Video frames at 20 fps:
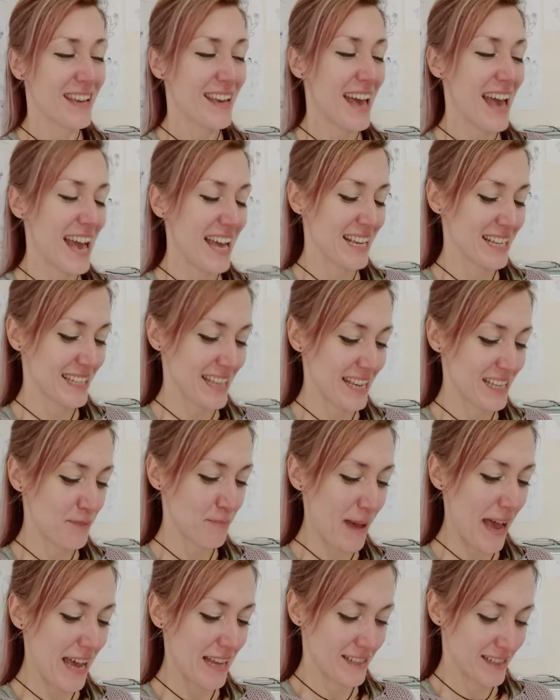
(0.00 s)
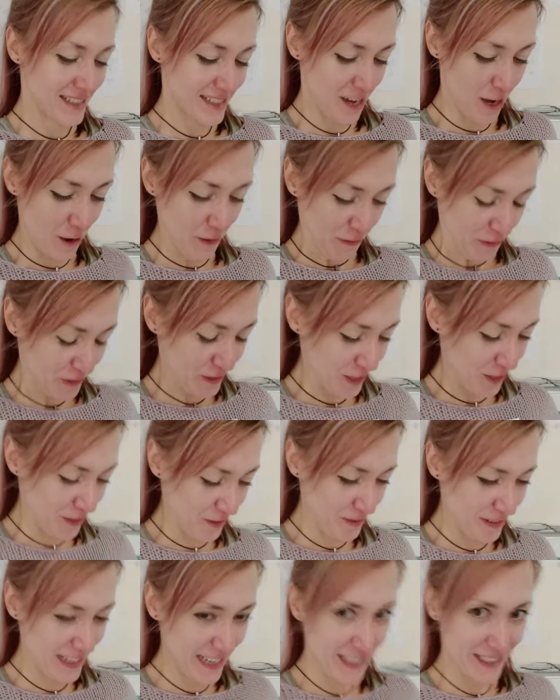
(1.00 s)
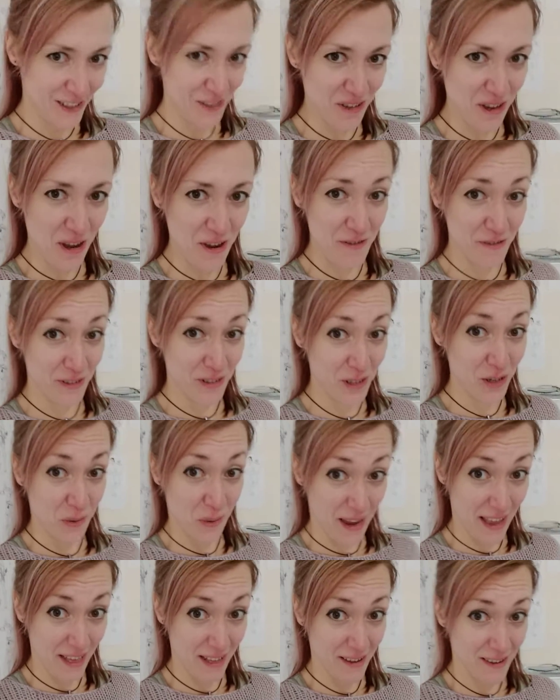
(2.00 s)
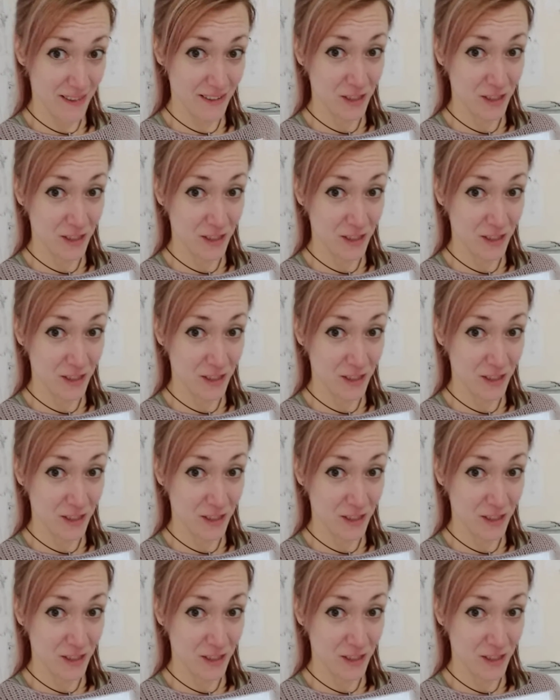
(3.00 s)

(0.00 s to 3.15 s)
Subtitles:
excess bad stuff. So let's not overdo it.